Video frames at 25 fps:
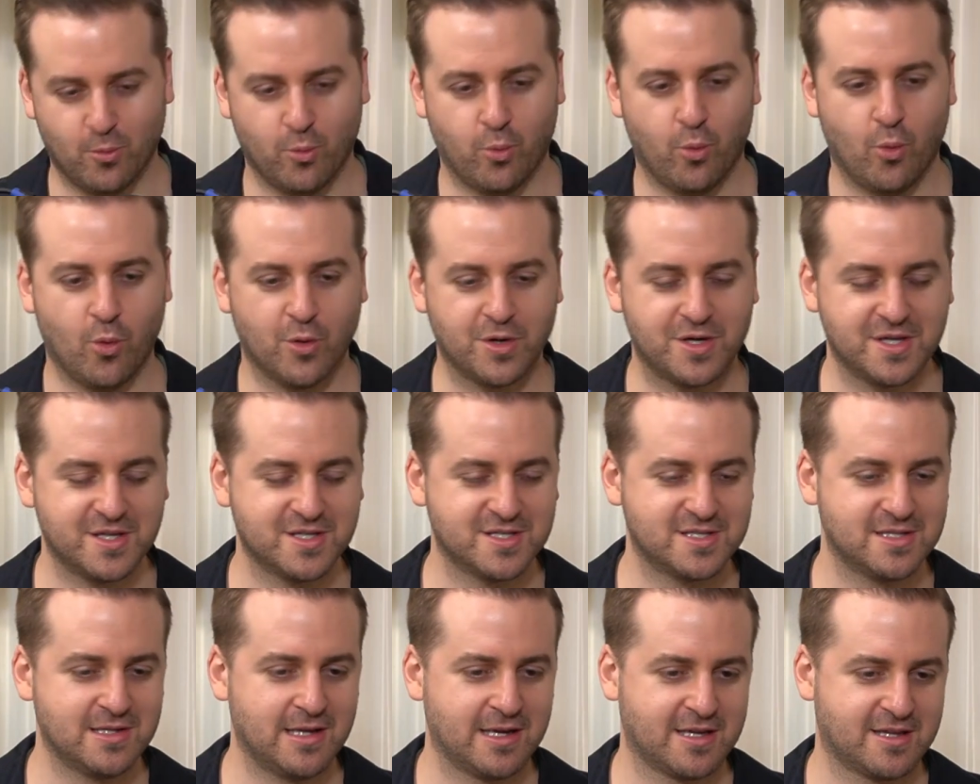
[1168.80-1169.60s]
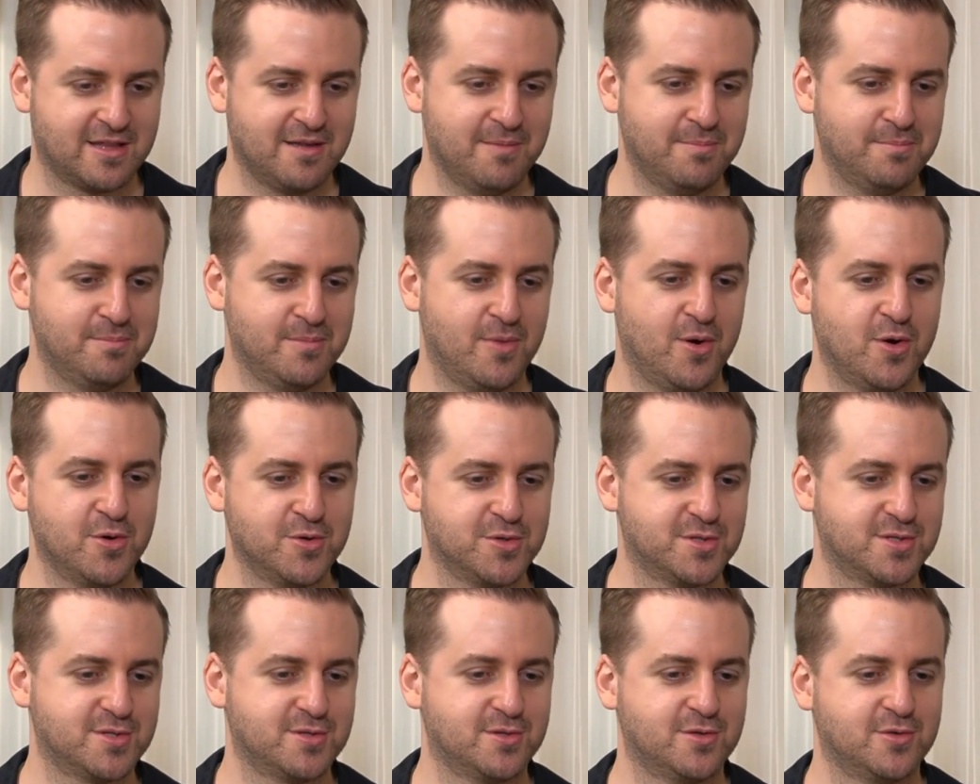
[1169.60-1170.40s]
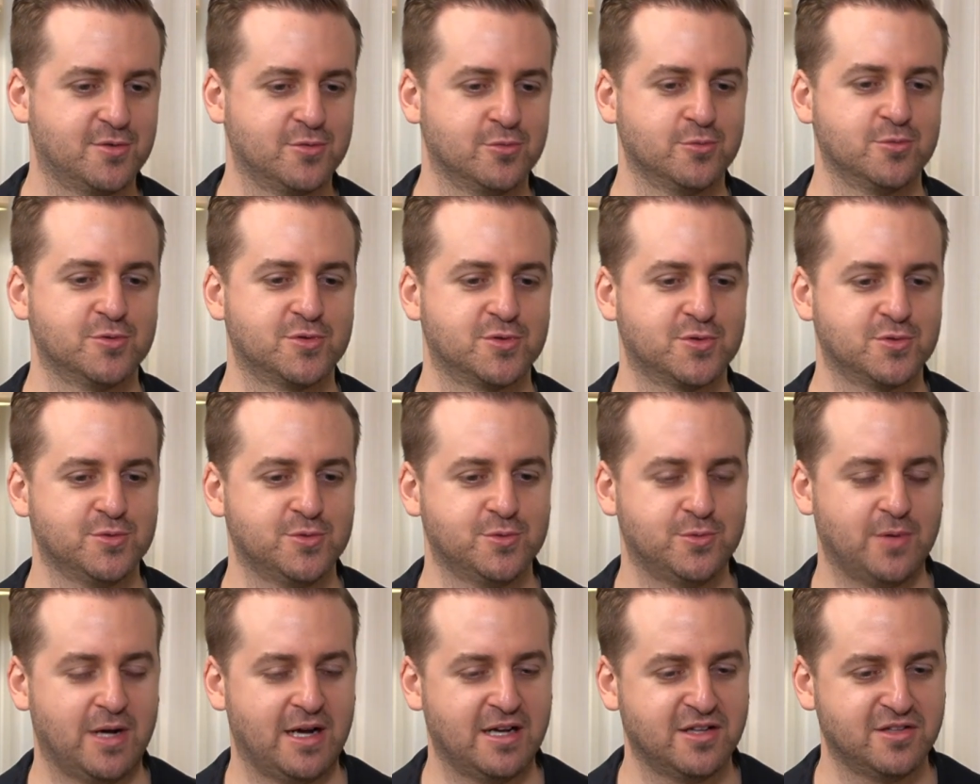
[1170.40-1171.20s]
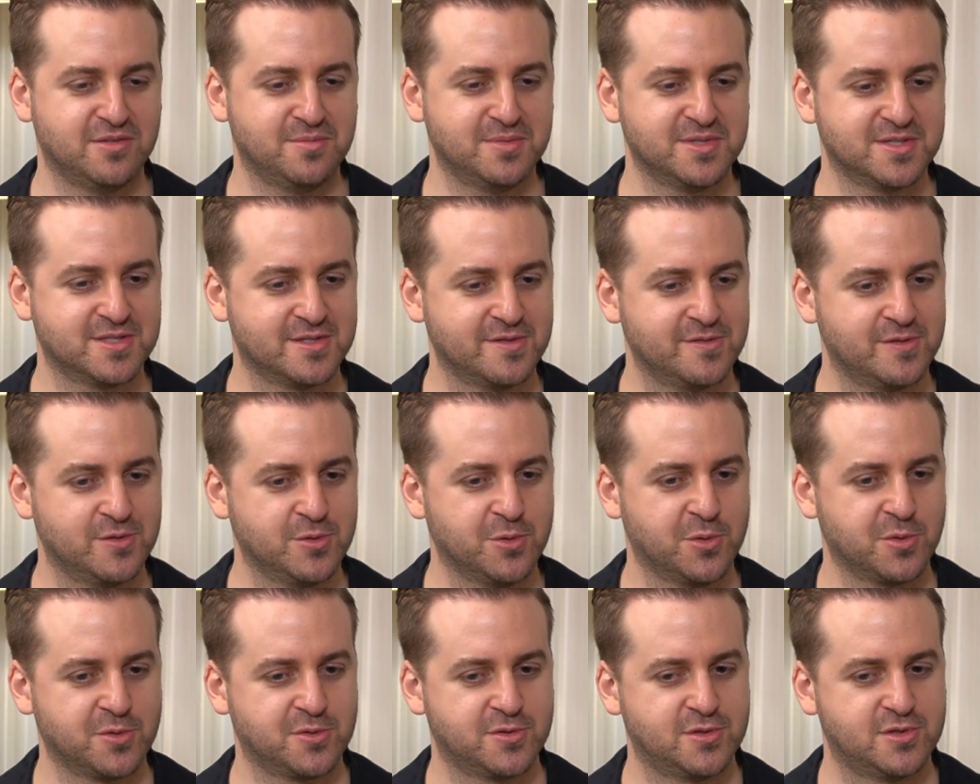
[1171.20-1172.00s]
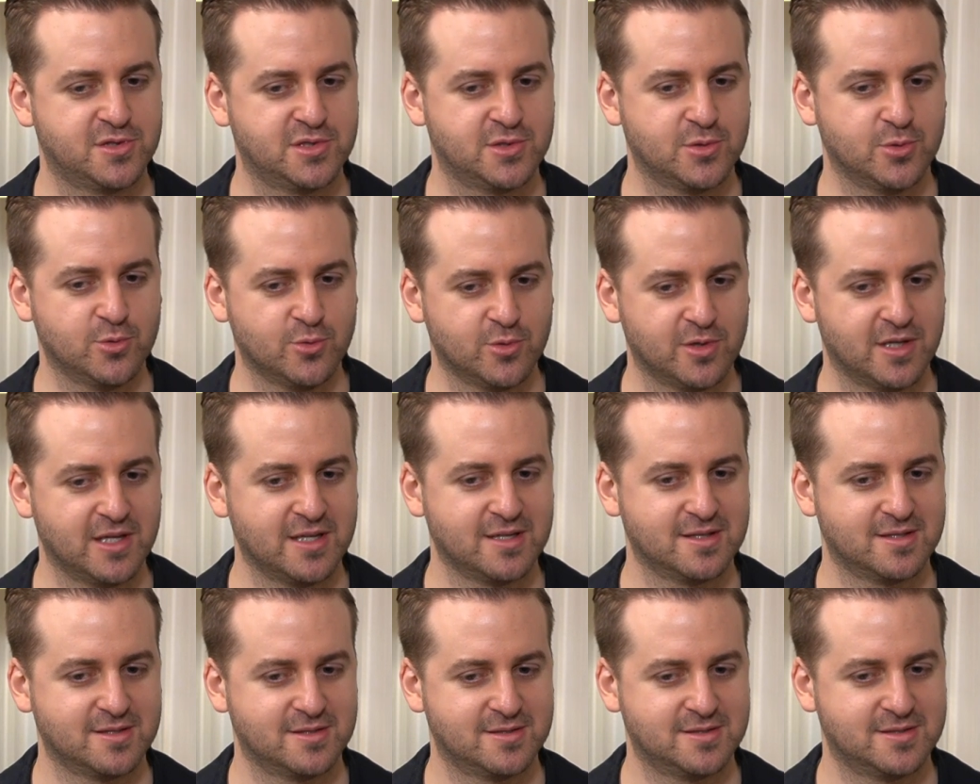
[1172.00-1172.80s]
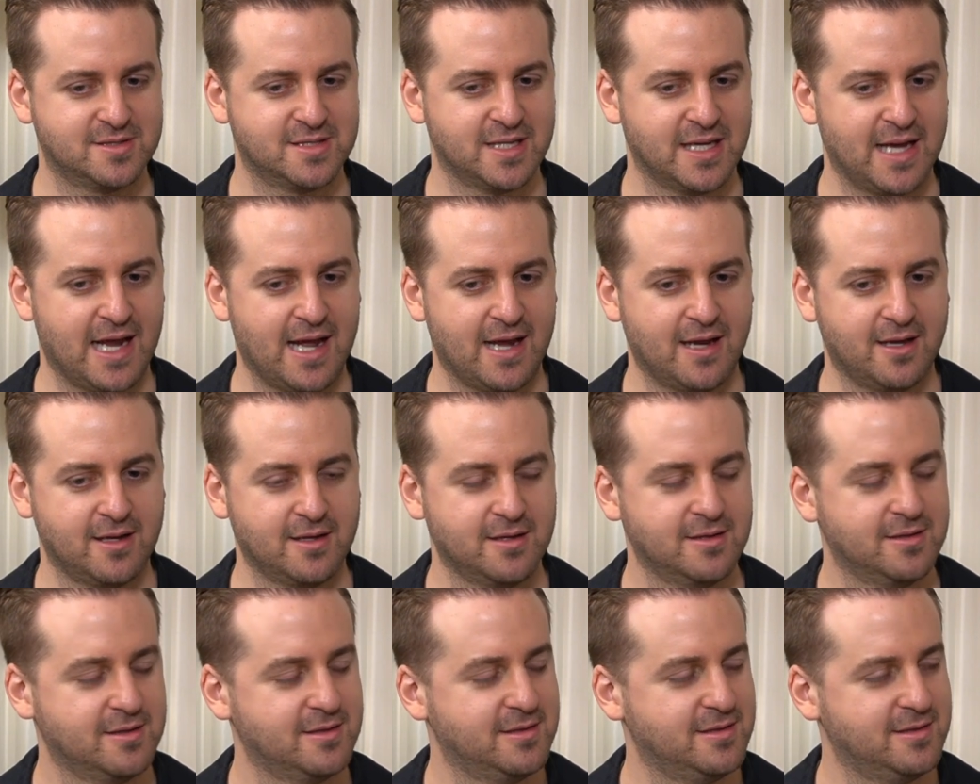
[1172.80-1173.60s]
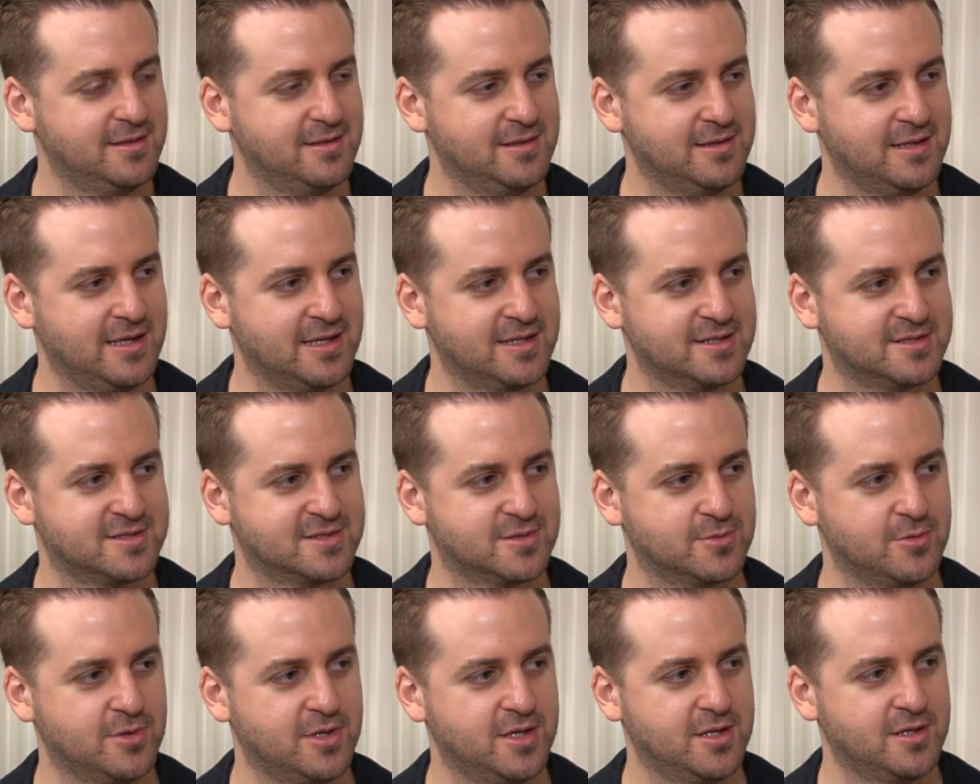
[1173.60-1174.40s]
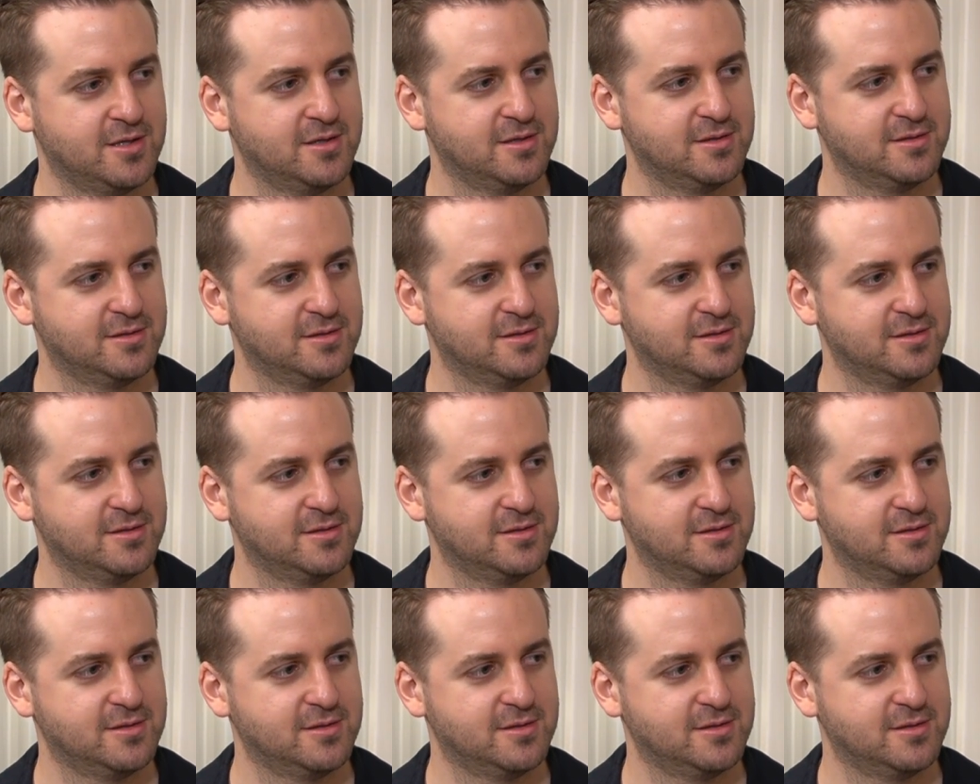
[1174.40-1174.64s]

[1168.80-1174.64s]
What is like the most crucial elements of your toolkit today at Square?